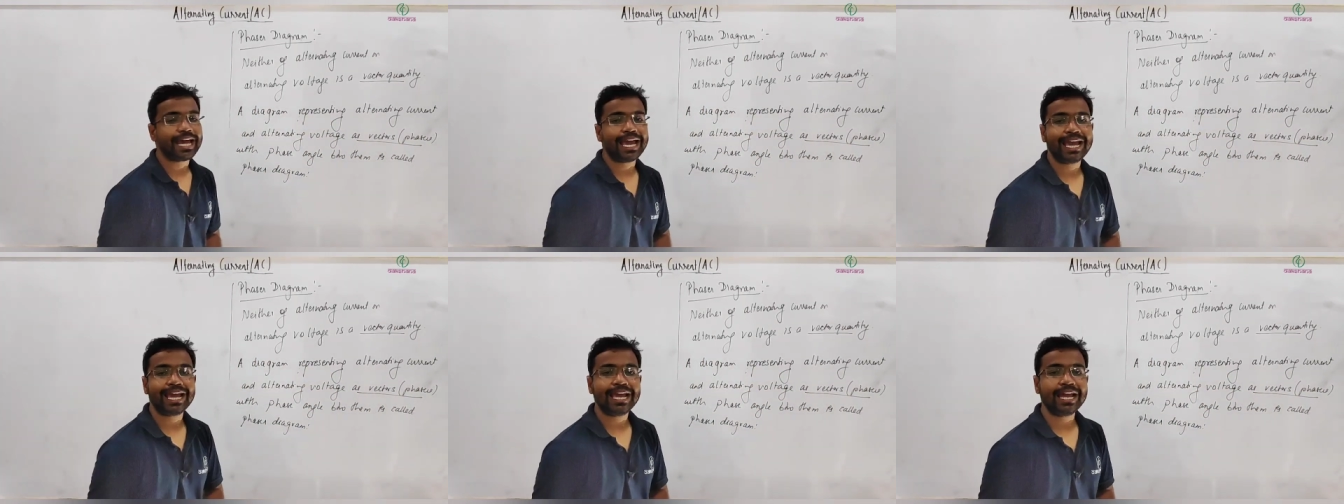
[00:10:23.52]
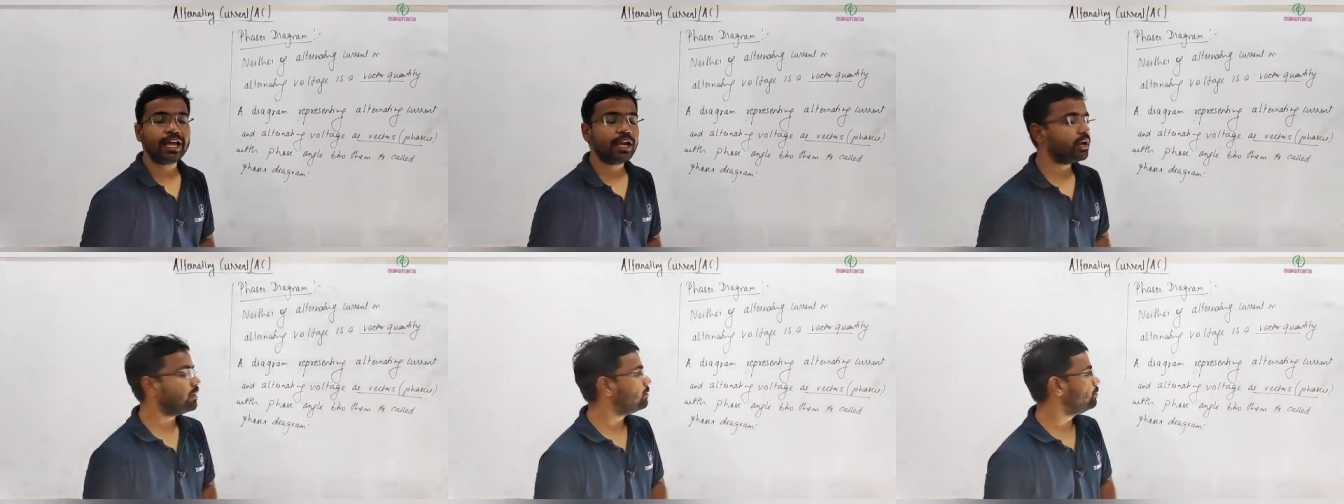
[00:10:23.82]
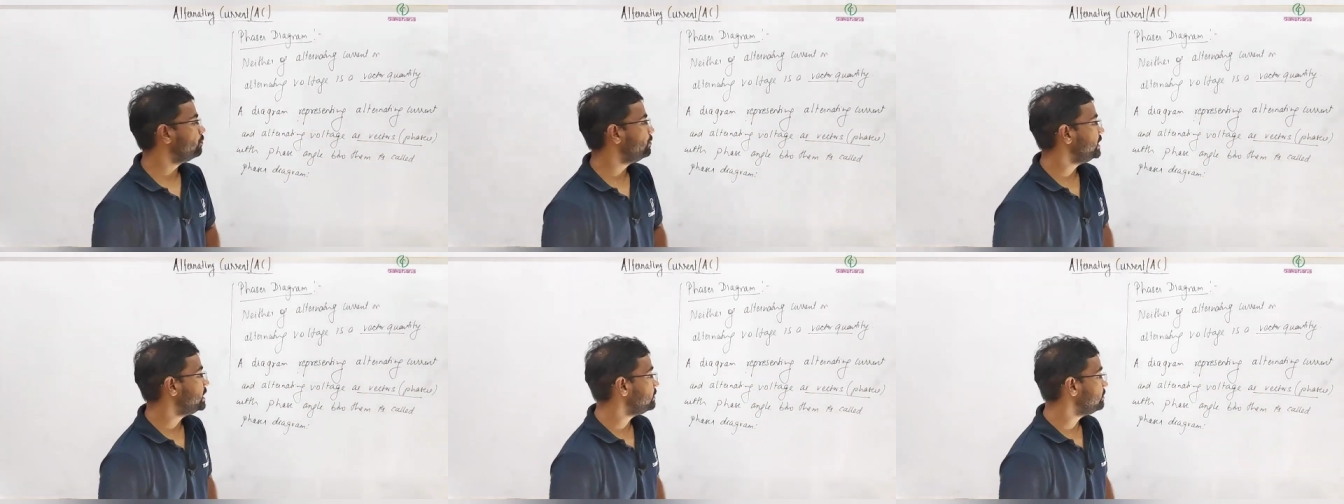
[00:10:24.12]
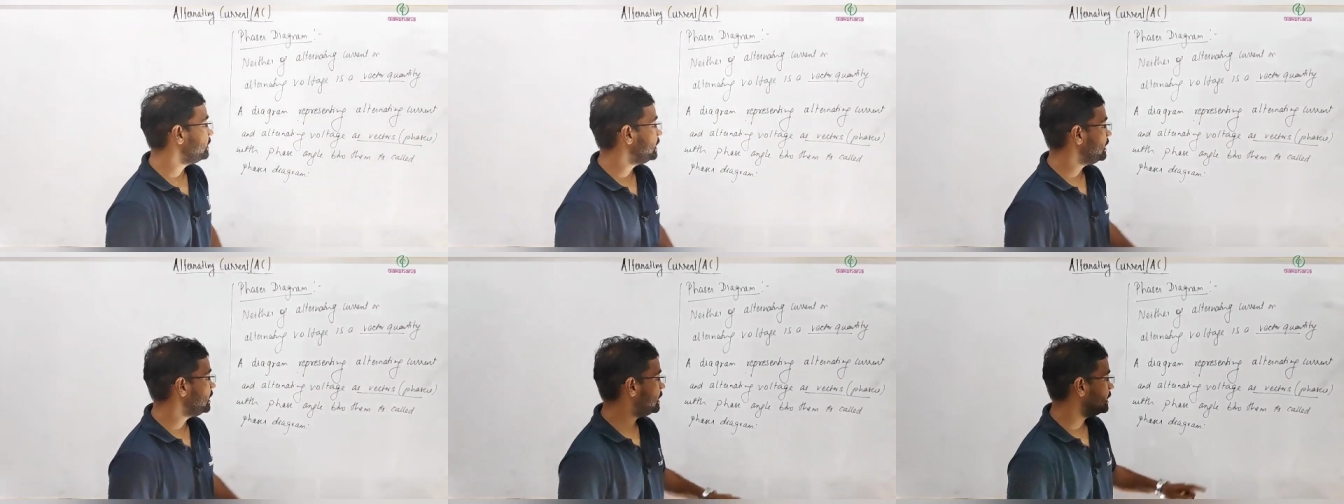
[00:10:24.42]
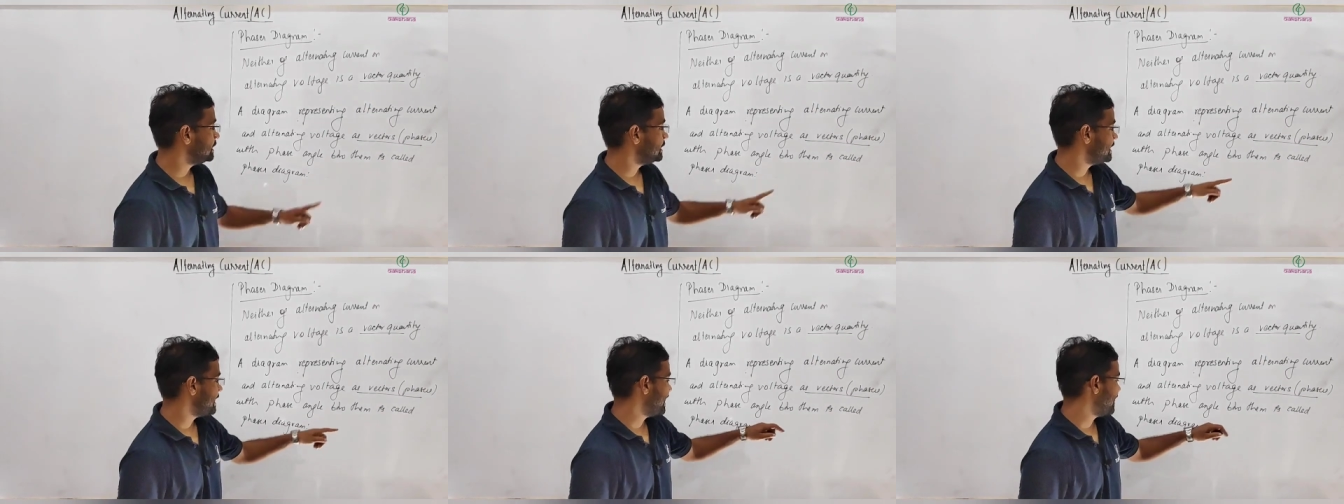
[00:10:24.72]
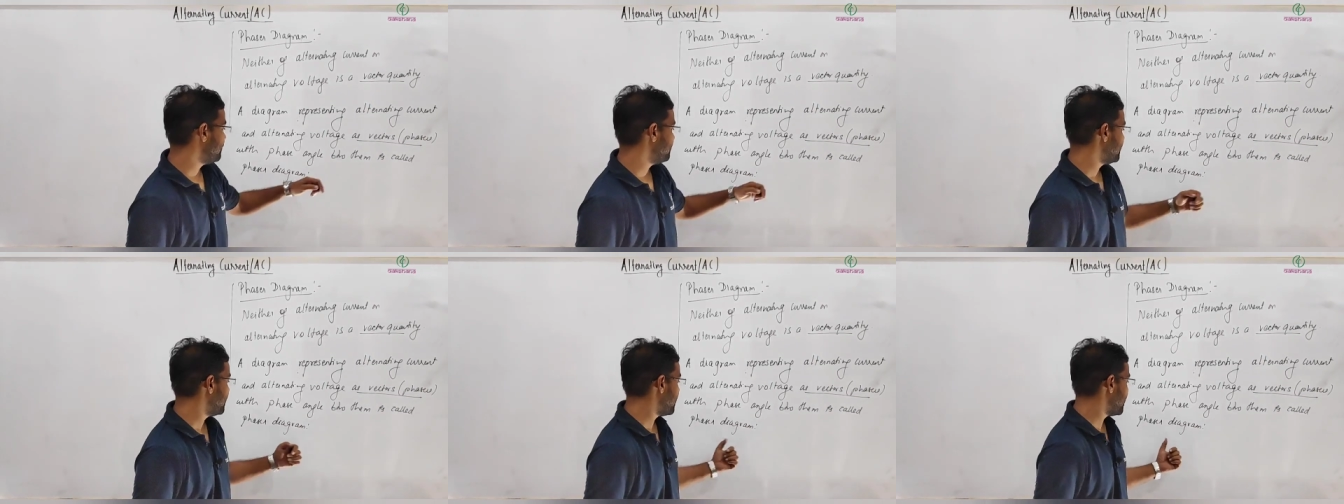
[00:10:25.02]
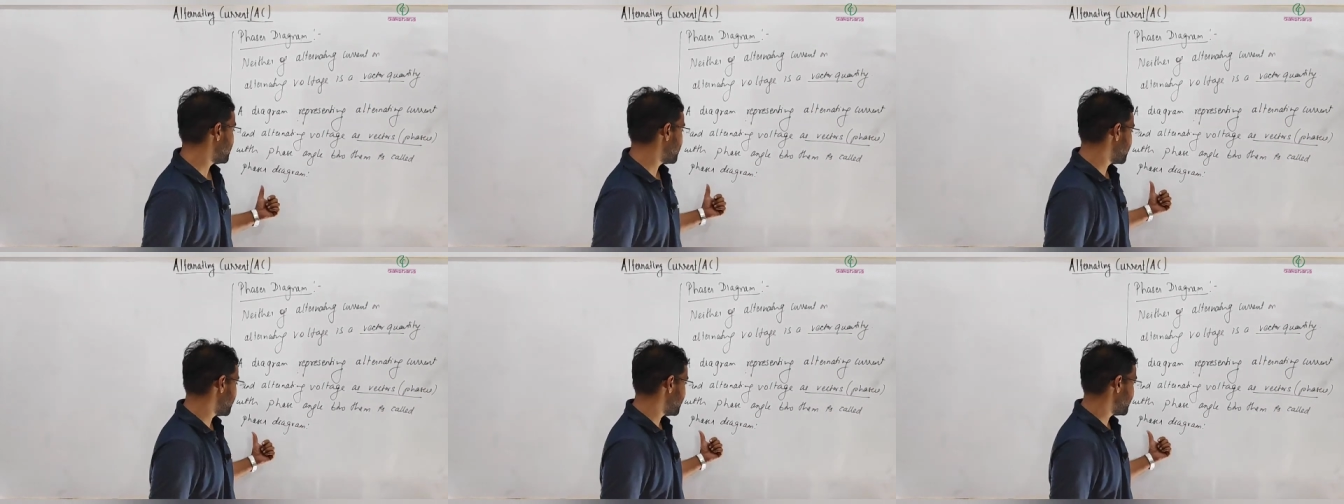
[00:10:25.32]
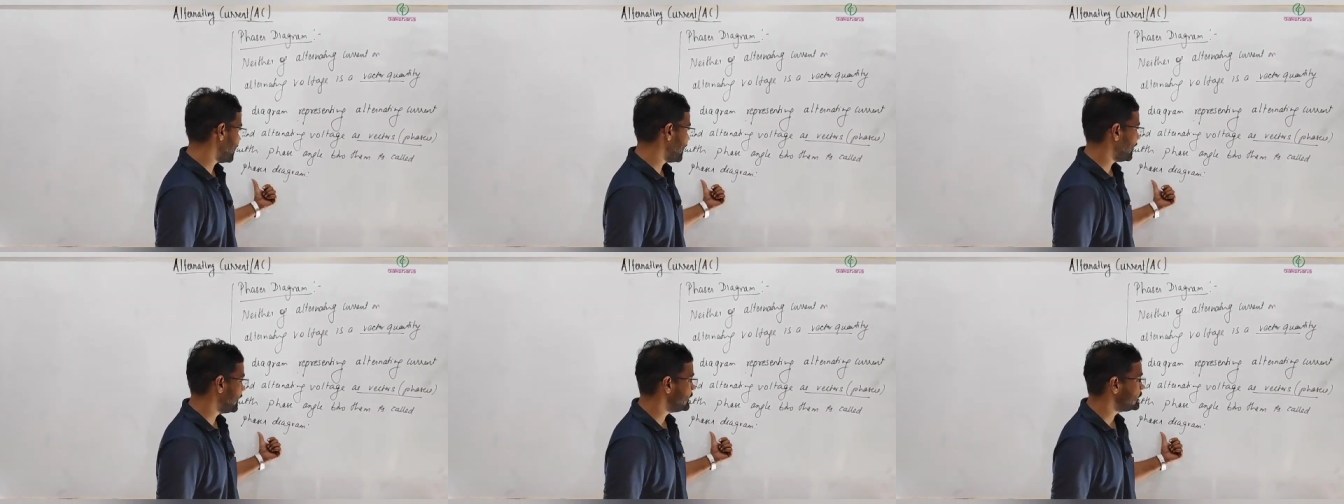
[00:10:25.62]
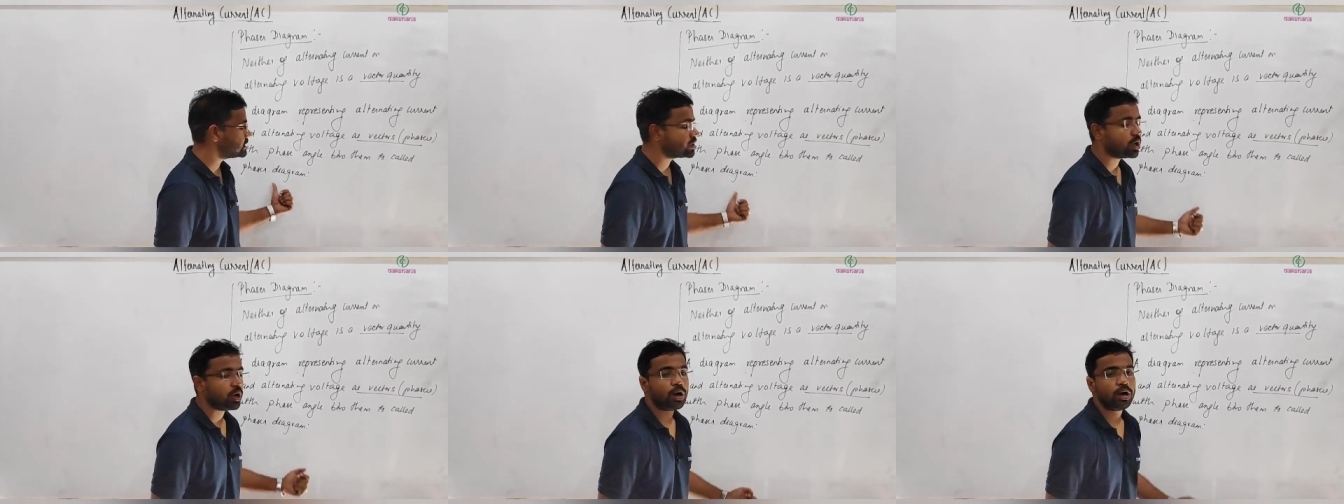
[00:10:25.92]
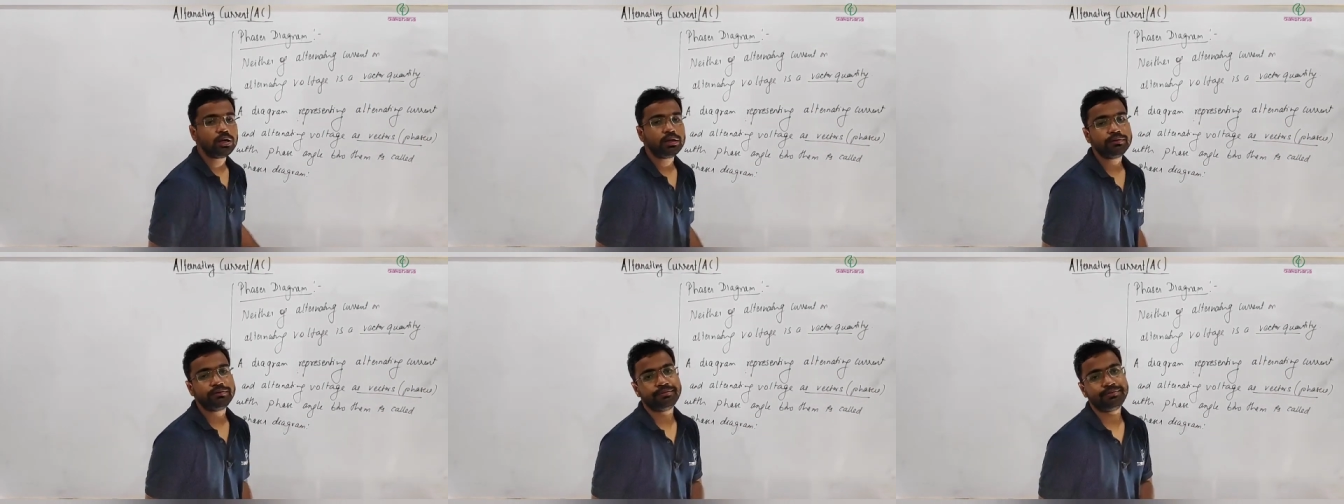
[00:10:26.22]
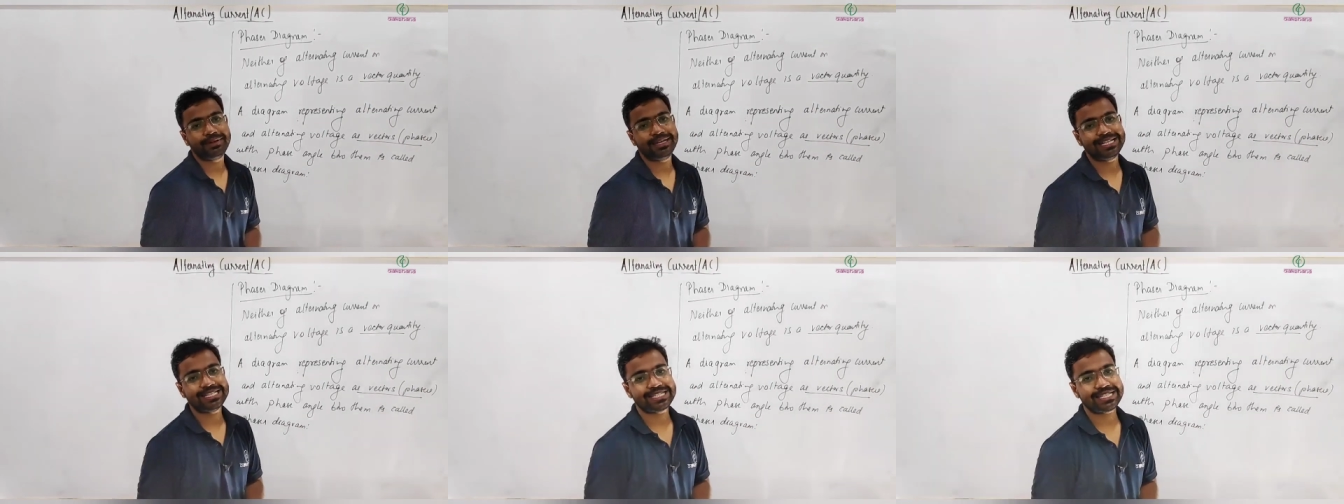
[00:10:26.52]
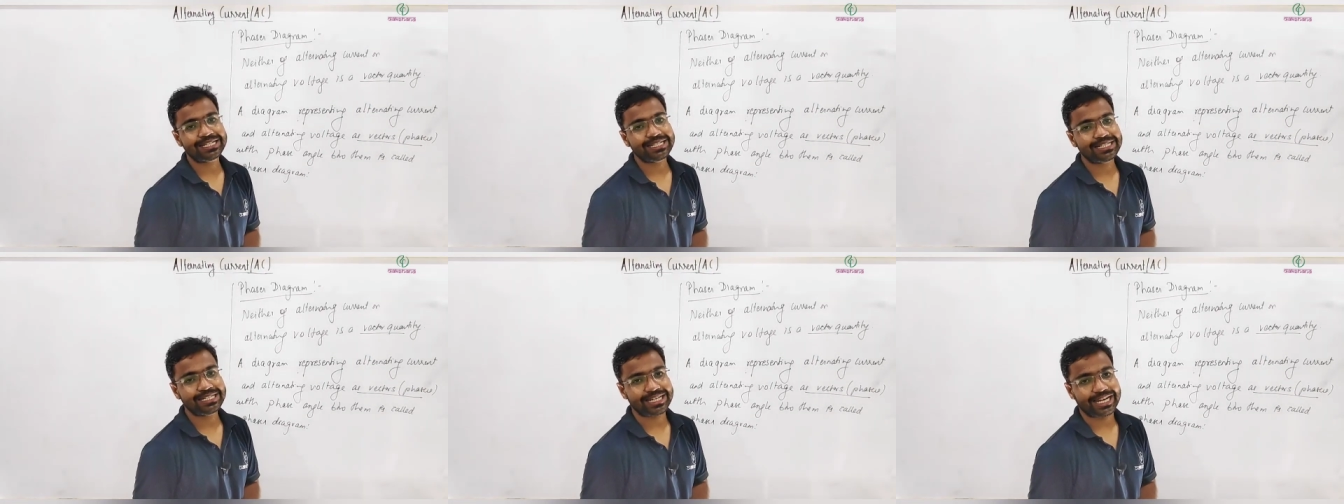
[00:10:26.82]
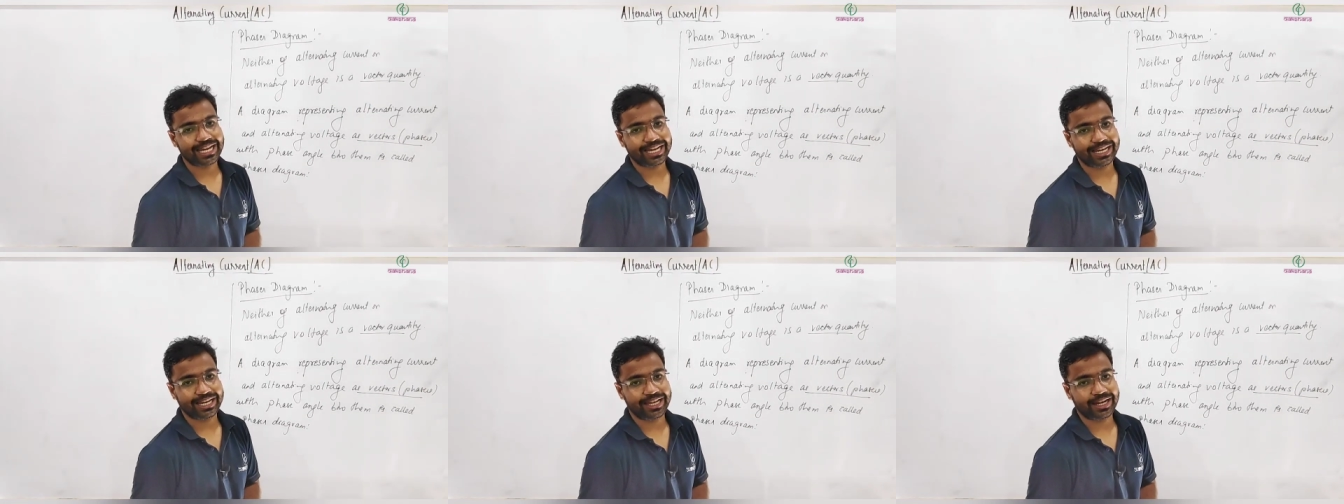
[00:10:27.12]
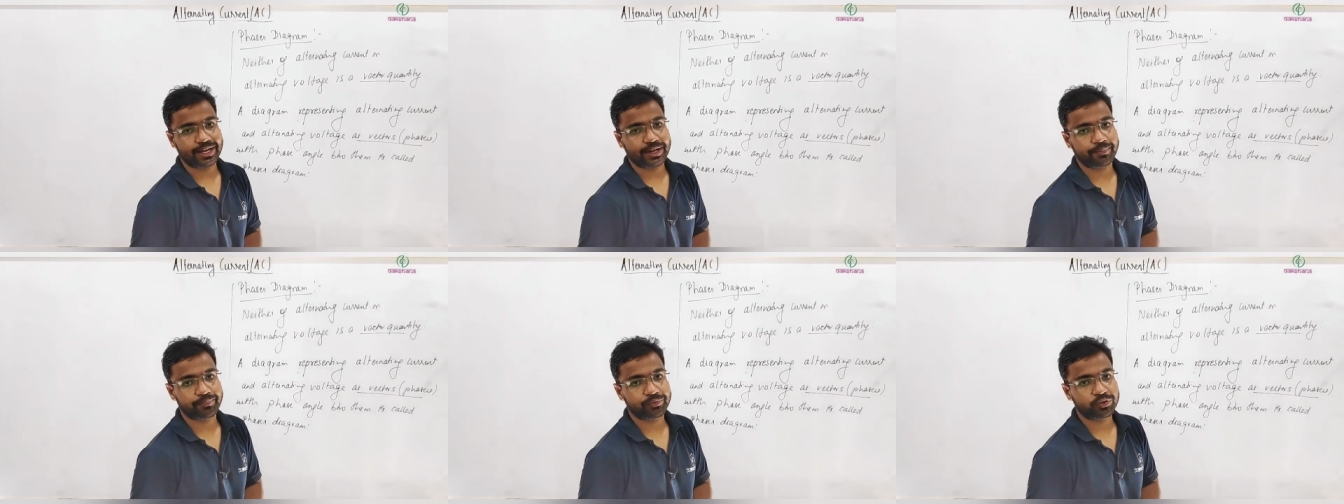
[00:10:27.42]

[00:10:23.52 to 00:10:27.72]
angle between them is called phasor diagram.